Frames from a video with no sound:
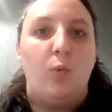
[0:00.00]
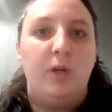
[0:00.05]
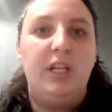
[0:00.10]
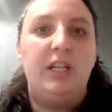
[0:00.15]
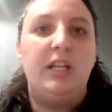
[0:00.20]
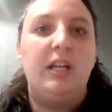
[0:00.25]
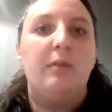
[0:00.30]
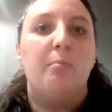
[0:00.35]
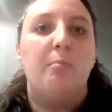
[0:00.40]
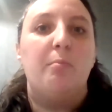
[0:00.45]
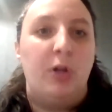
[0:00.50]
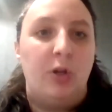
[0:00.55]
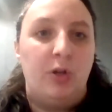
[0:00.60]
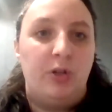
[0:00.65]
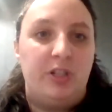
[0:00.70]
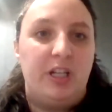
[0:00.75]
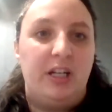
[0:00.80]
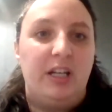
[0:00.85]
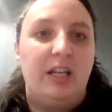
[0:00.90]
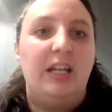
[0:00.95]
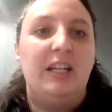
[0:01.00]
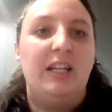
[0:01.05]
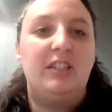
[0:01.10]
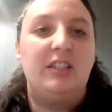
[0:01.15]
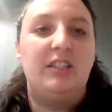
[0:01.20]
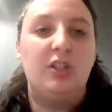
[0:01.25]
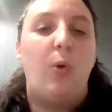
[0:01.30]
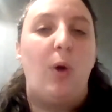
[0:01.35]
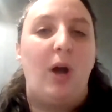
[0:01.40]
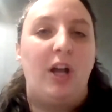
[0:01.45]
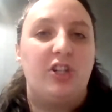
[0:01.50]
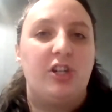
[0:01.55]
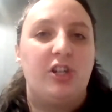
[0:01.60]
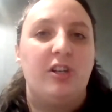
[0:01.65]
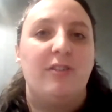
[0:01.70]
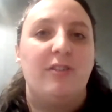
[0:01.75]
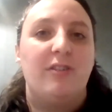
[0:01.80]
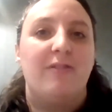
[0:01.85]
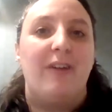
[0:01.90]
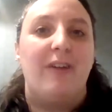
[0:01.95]
We can build it. It's a
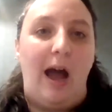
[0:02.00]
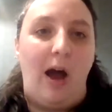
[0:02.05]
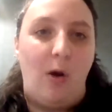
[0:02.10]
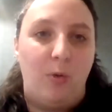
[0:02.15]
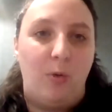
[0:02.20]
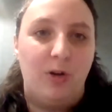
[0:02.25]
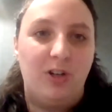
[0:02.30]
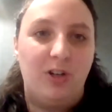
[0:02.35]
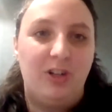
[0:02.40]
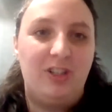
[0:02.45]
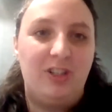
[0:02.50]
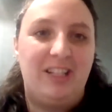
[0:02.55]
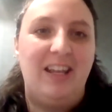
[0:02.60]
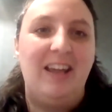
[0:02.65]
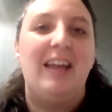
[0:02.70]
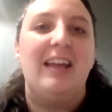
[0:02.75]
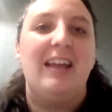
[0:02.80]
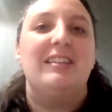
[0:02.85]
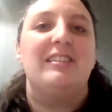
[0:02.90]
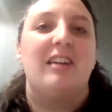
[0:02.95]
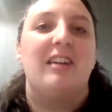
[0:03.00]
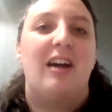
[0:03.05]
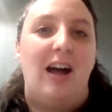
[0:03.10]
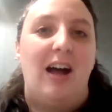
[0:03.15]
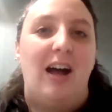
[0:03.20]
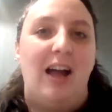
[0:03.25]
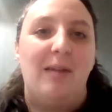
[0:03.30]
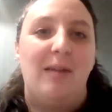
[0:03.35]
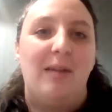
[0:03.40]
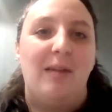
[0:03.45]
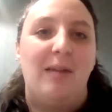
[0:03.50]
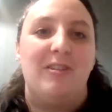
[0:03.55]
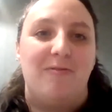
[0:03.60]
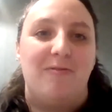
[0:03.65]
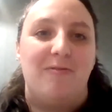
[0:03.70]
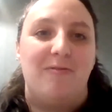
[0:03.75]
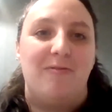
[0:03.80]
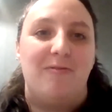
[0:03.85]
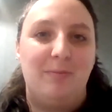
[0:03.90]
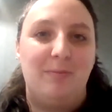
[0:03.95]
question of hours and time and
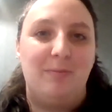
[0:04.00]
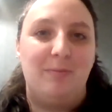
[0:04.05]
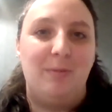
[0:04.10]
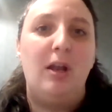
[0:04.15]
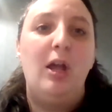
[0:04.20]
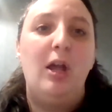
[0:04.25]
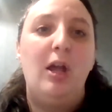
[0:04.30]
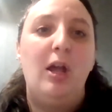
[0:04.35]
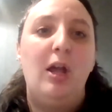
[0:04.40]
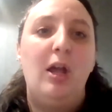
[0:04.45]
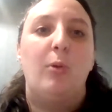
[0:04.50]
investment,